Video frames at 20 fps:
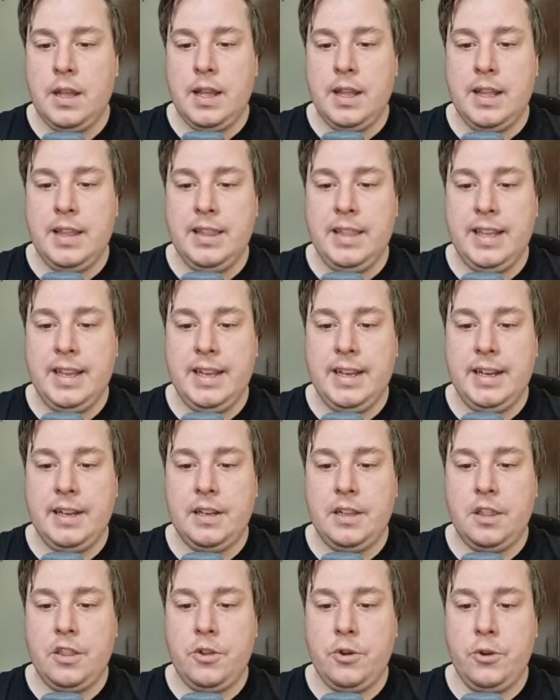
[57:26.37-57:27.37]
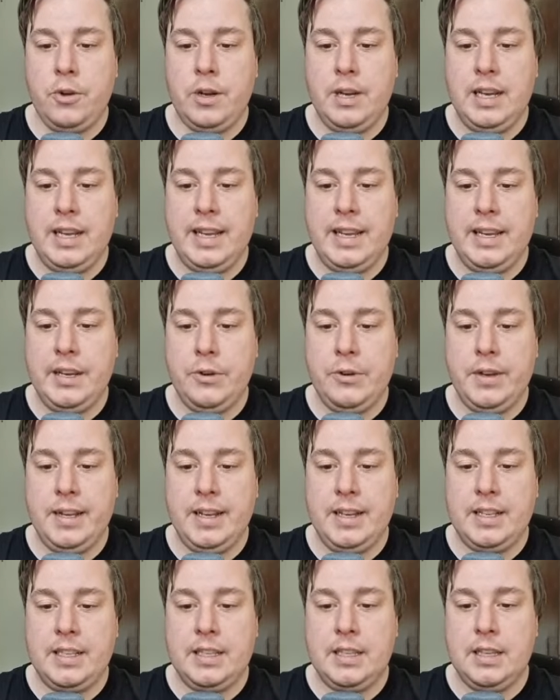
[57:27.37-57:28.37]
And then thirdly, you
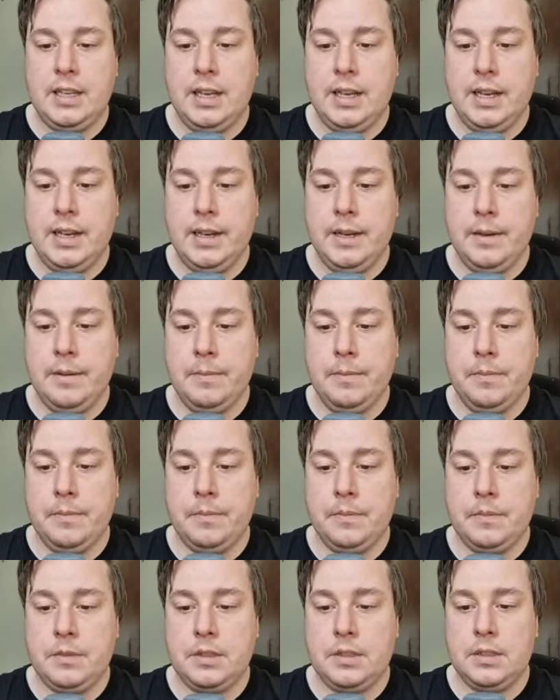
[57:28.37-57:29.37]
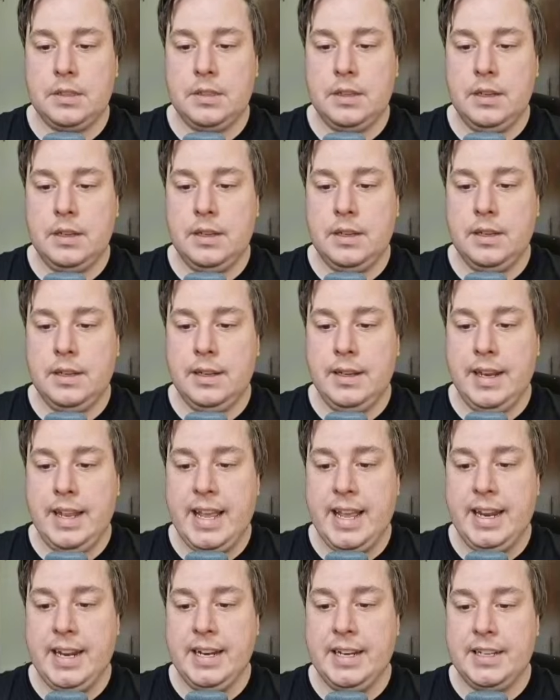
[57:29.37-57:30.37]
need an
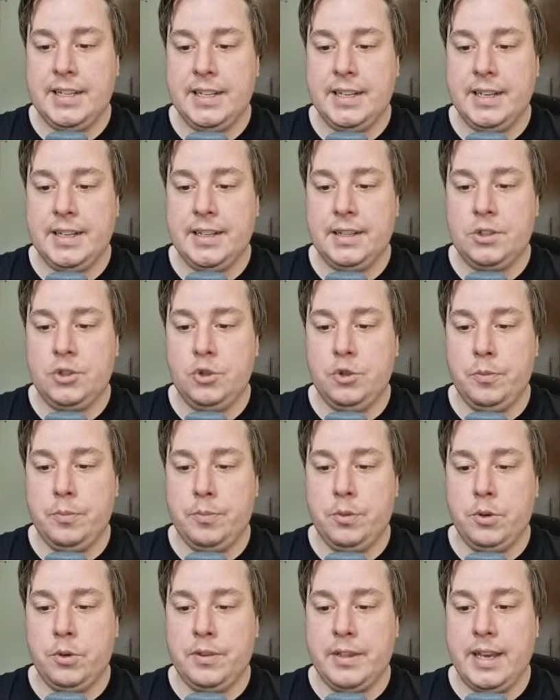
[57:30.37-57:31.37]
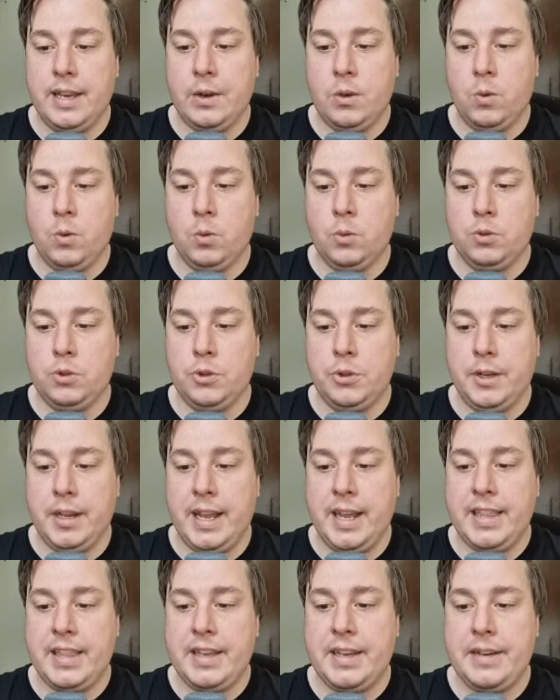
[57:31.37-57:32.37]
editor to put that all
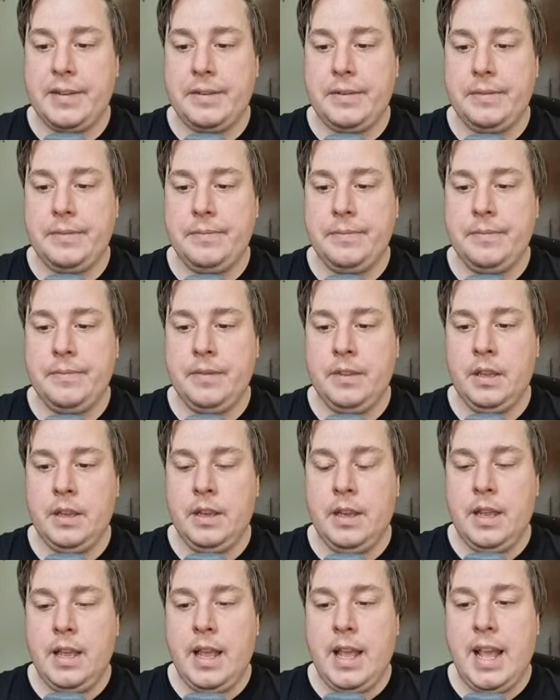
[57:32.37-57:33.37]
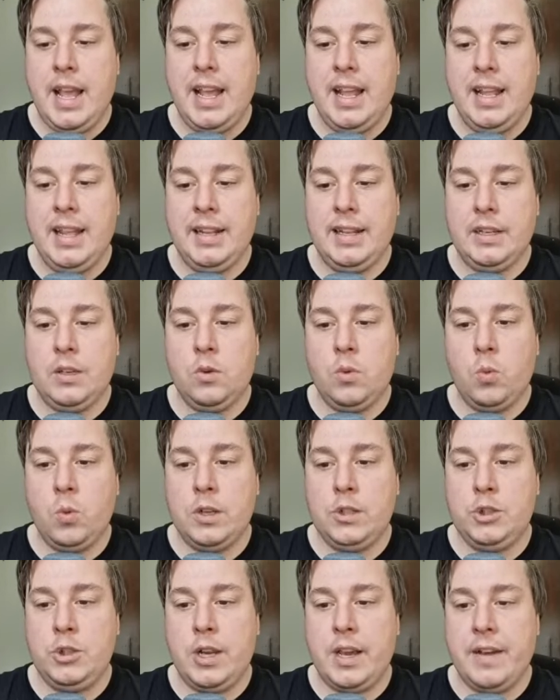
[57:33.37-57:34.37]
together. And
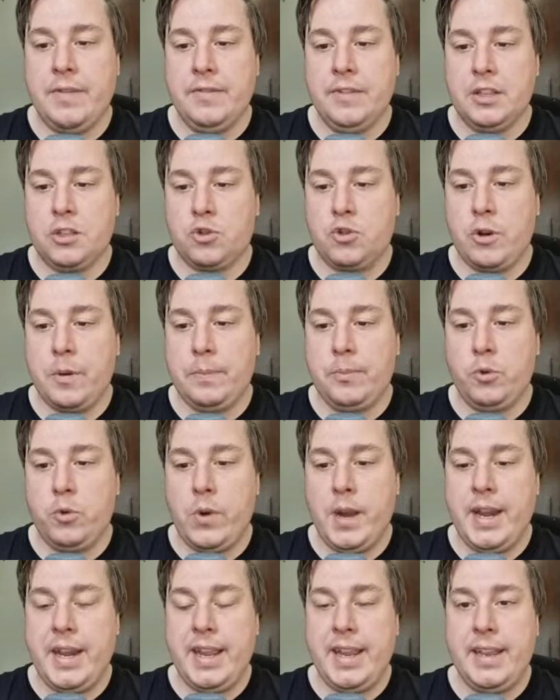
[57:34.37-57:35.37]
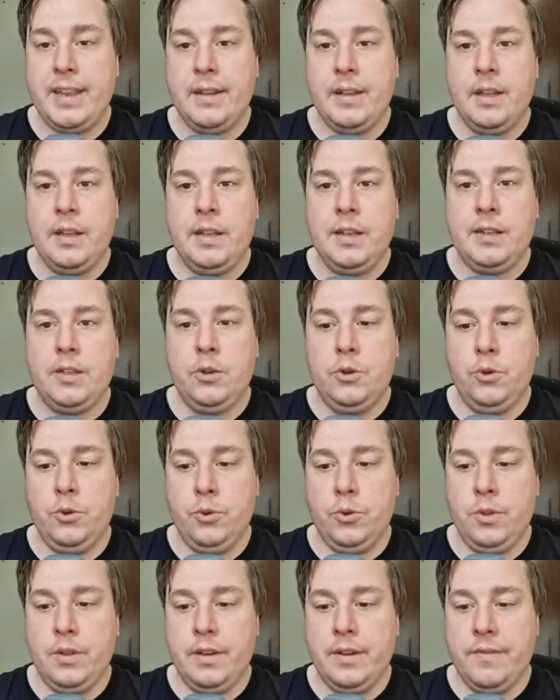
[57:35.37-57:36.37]
once you have the script ready, you
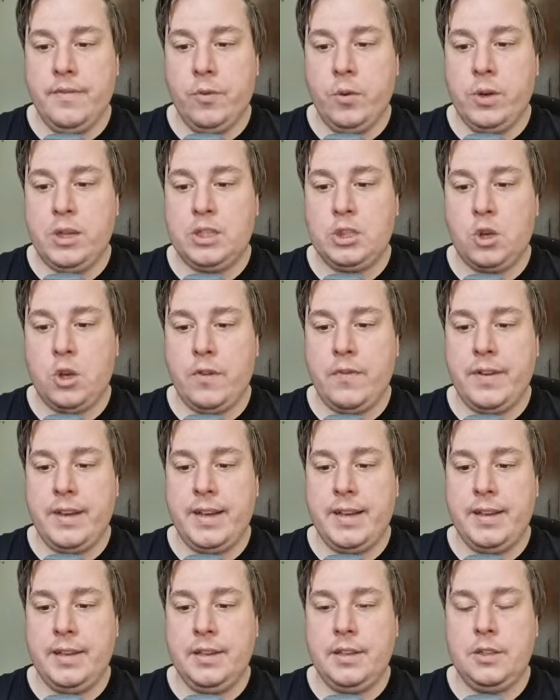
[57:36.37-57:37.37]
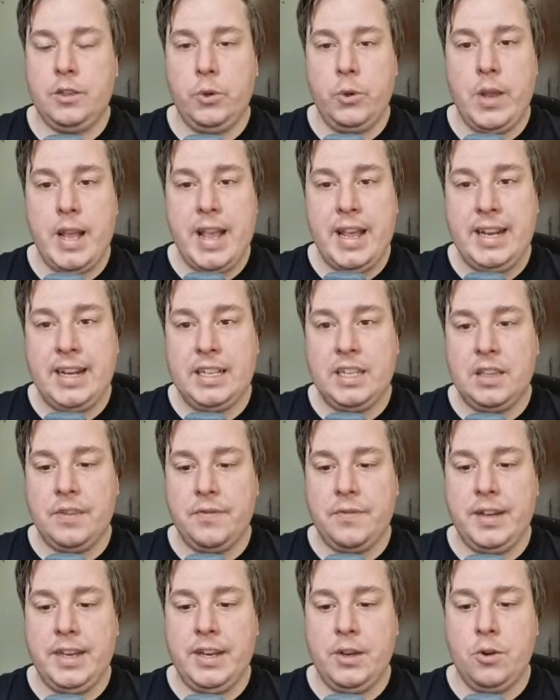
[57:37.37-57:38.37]
do the voiceover, you edit the
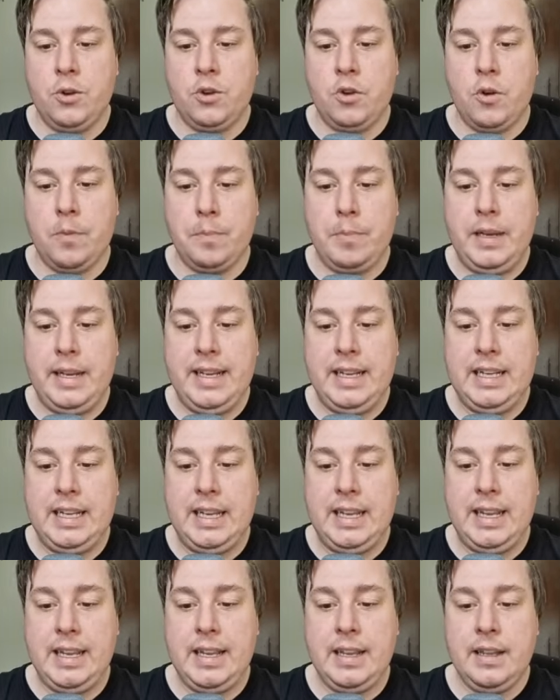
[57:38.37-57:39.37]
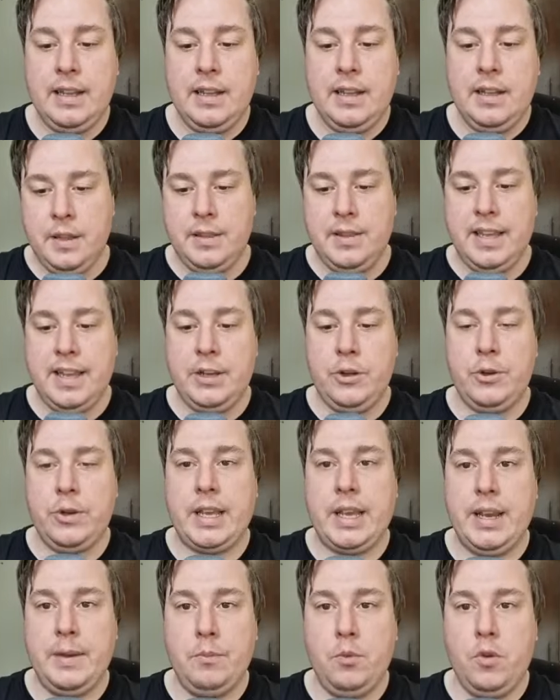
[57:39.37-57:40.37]
video completely, then you
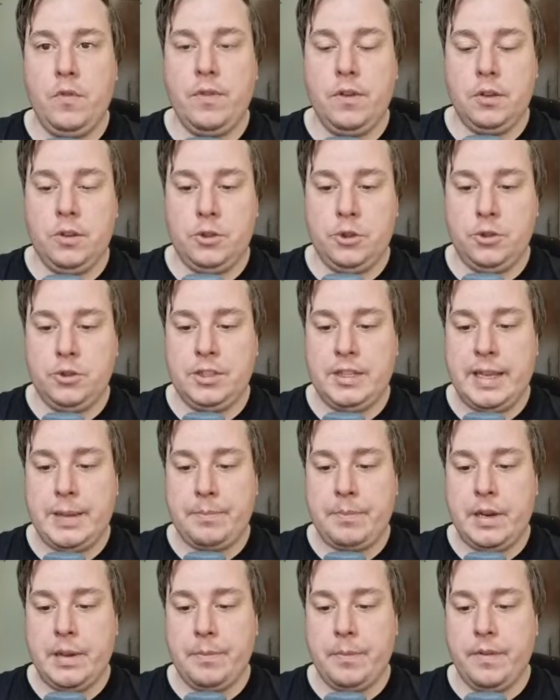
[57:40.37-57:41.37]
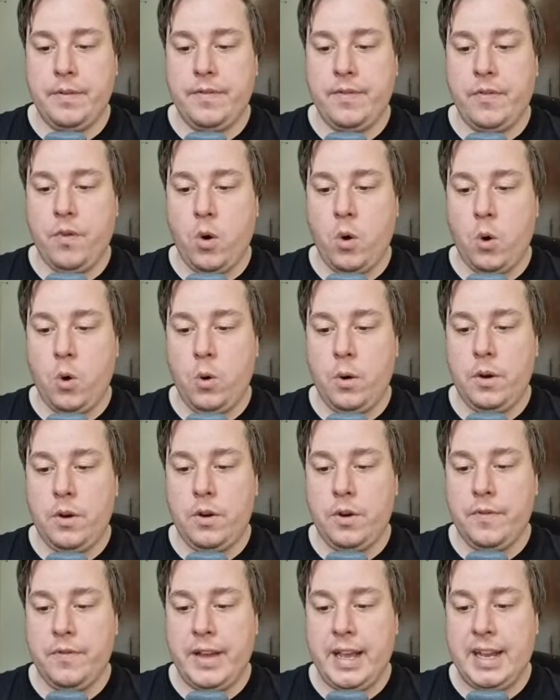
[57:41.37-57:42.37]
can move on to step number 4
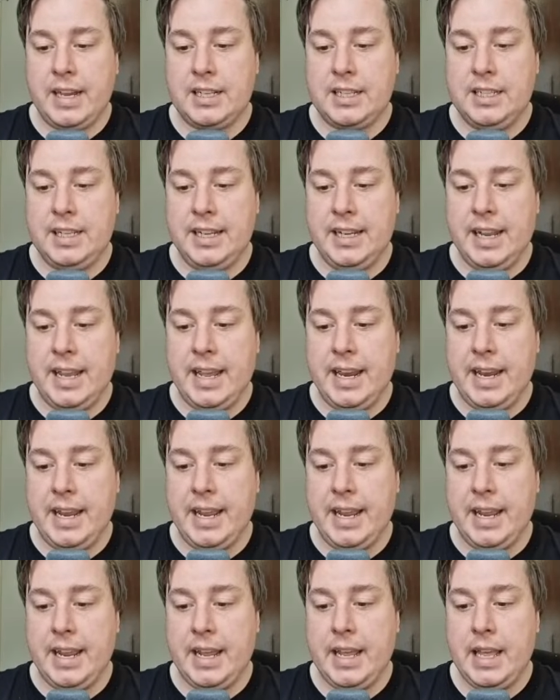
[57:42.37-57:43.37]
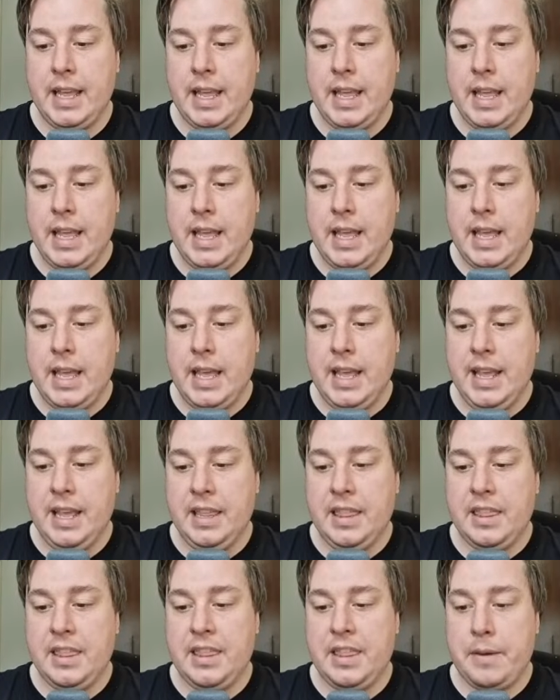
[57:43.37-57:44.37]
of actually getting
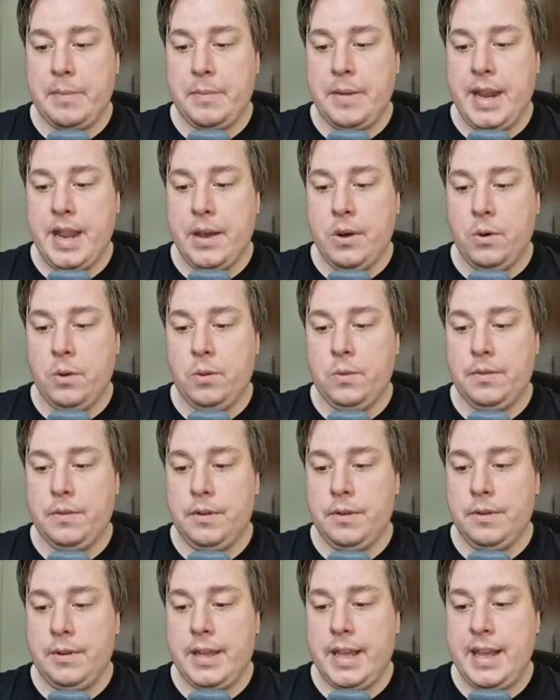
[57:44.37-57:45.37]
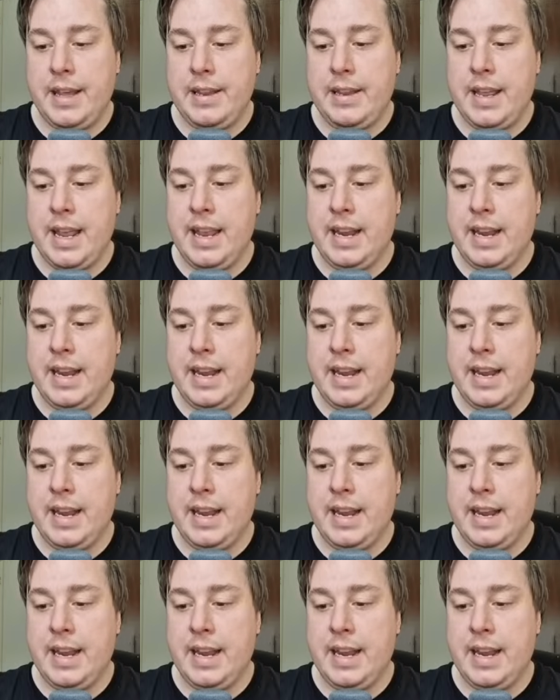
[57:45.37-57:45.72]
a thumbnail, okay?